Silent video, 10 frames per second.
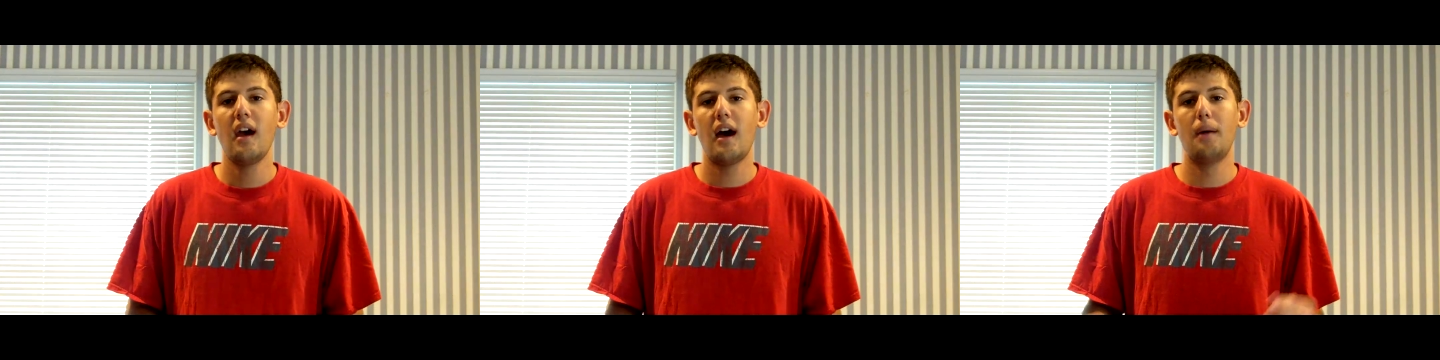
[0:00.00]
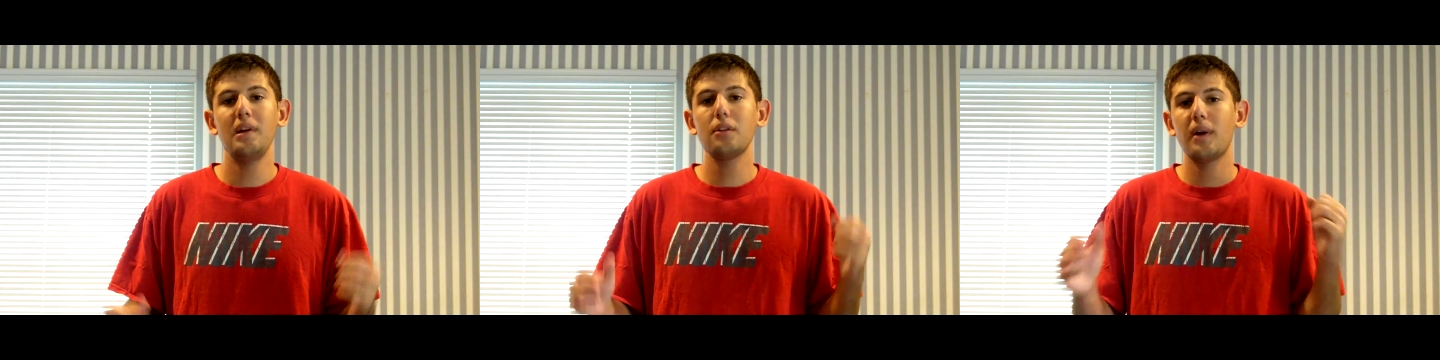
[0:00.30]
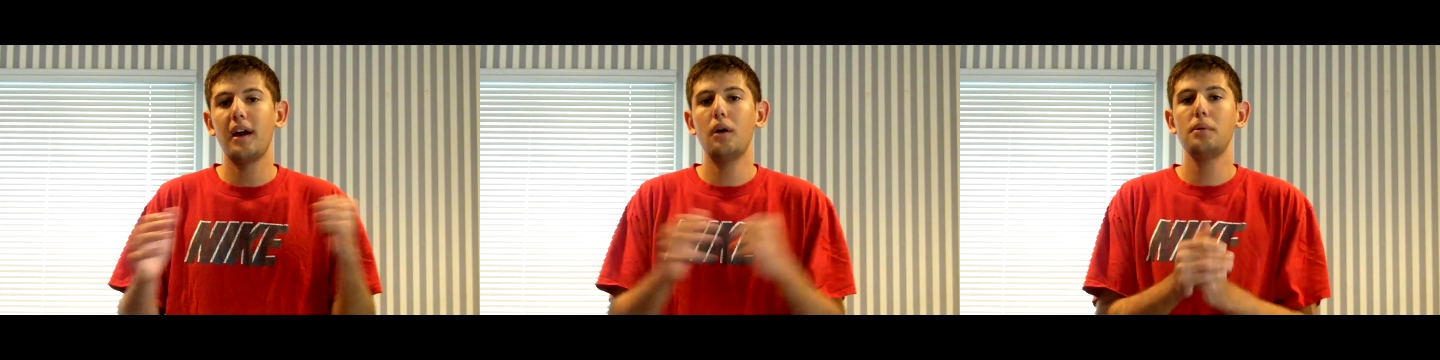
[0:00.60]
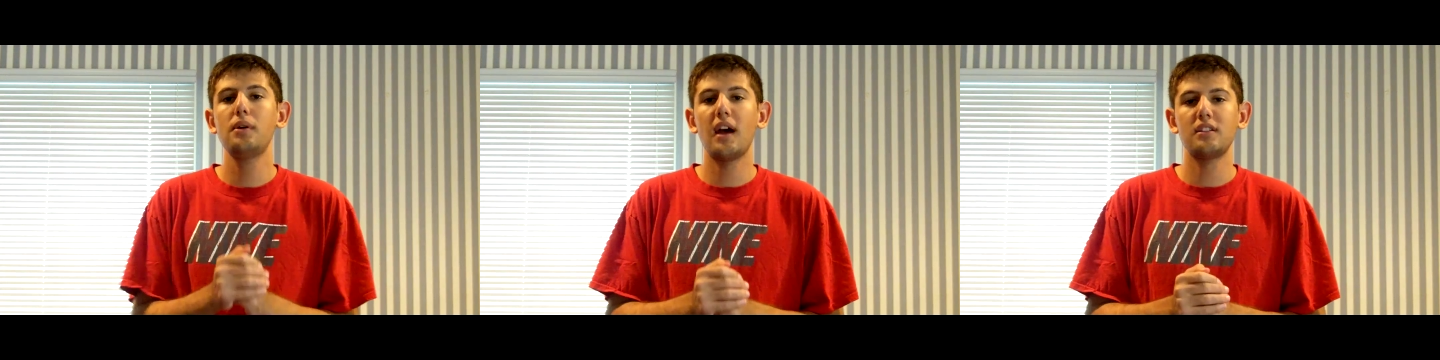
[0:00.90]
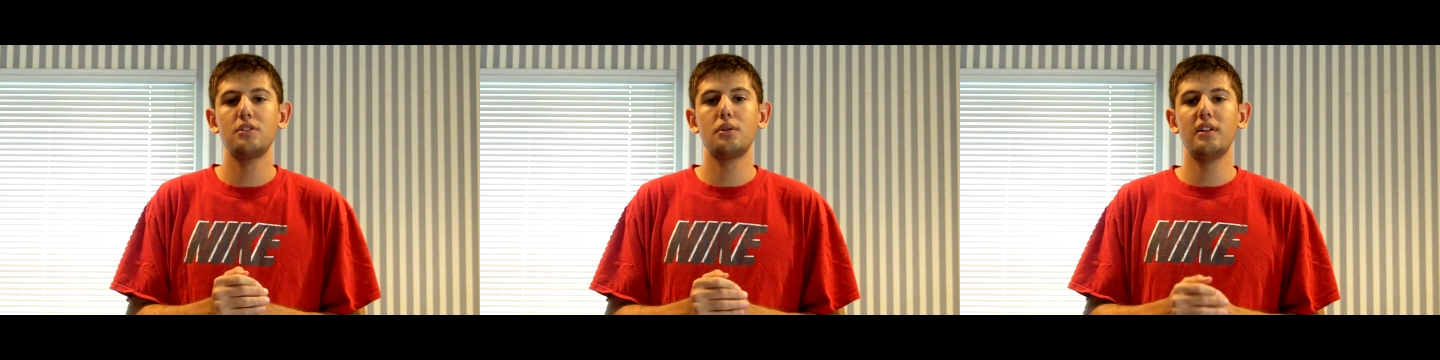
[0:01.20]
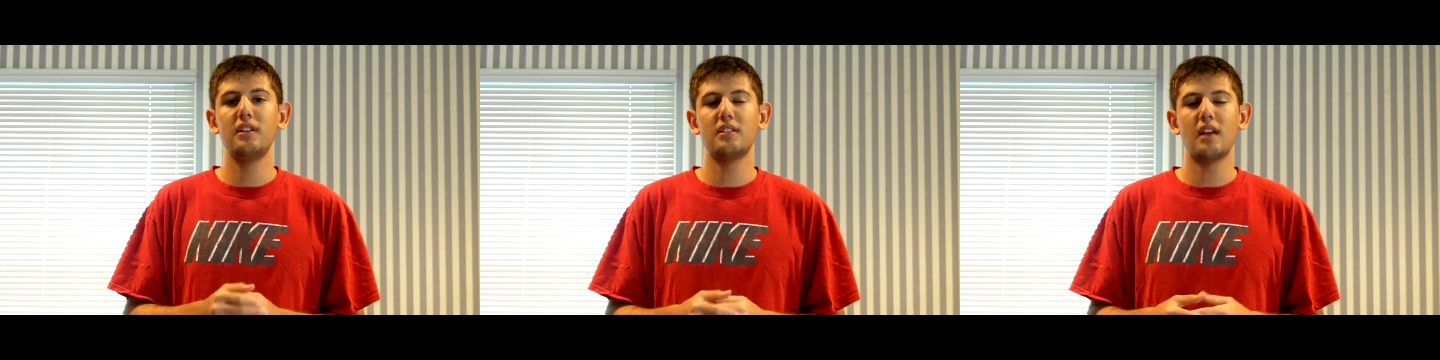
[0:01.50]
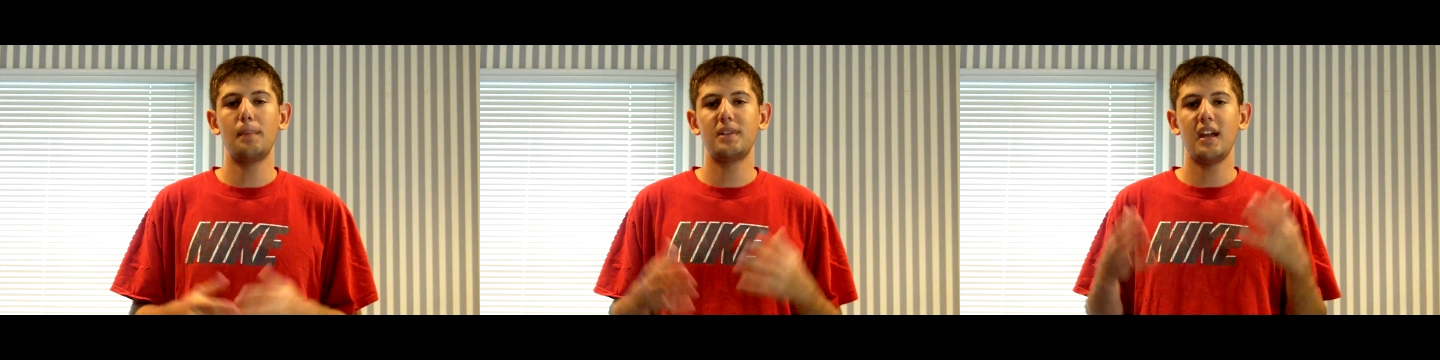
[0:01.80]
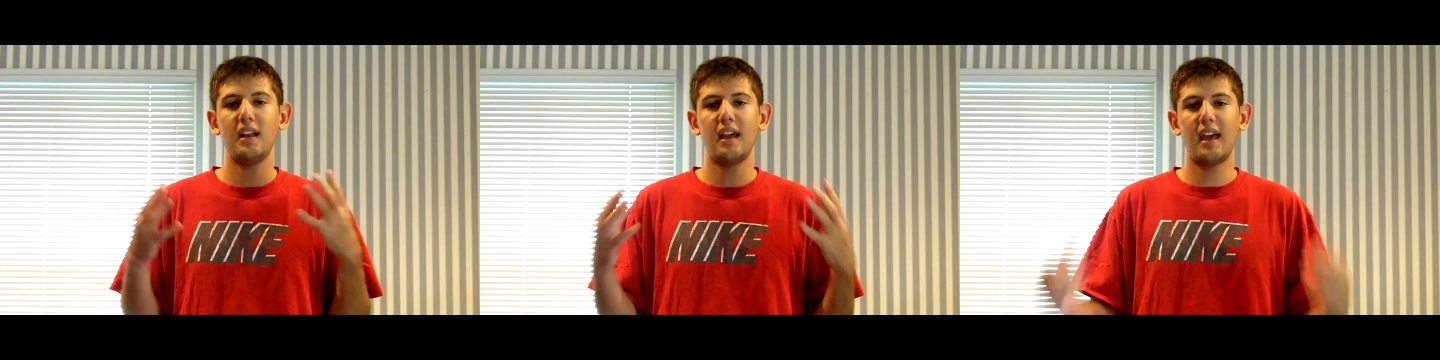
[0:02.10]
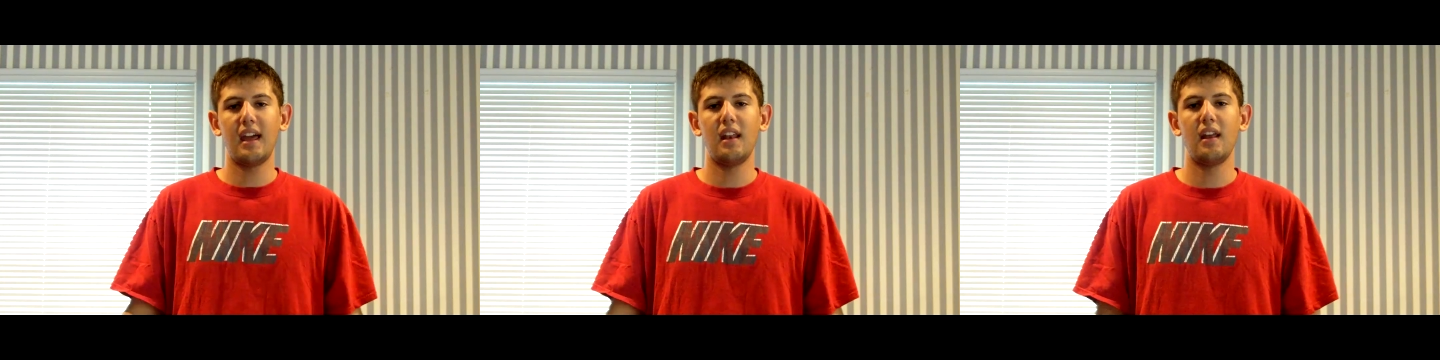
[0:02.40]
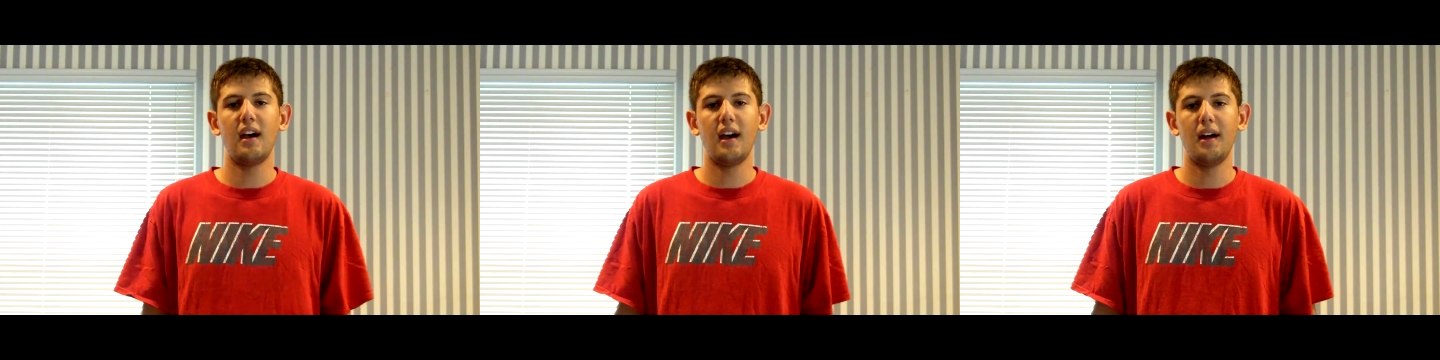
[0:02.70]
Either way, I hope you guys enjoyed this update and